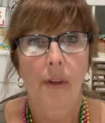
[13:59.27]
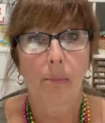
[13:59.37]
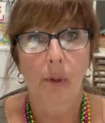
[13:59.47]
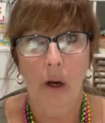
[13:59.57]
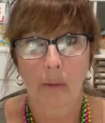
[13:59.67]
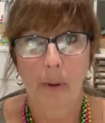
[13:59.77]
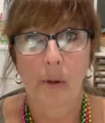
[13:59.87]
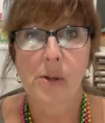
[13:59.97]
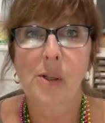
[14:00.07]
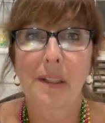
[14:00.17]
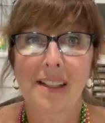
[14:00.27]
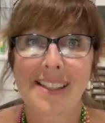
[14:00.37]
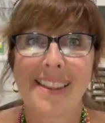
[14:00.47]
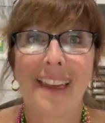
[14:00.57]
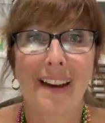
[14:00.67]
the blog post
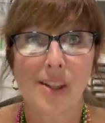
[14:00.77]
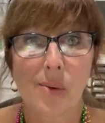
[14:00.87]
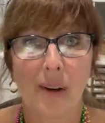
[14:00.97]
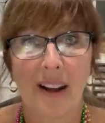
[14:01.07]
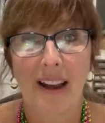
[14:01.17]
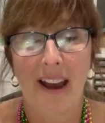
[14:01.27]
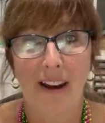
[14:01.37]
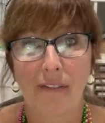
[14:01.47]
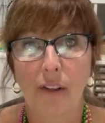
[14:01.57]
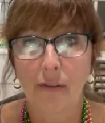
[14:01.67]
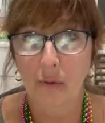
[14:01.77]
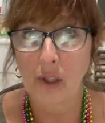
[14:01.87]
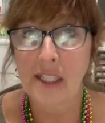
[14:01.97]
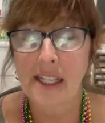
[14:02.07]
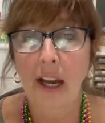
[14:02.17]
because that's where I have the
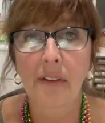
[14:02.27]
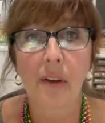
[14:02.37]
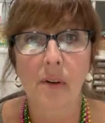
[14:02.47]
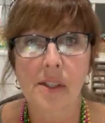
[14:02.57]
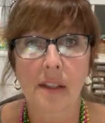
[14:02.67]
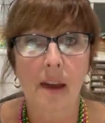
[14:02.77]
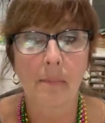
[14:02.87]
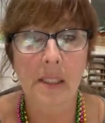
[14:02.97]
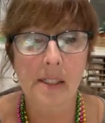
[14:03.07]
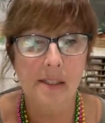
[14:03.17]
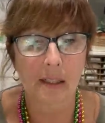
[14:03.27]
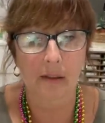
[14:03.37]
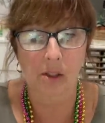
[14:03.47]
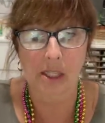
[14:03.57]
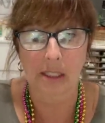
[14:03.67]
free downloads. And that means that
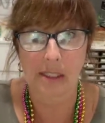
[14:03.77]
there's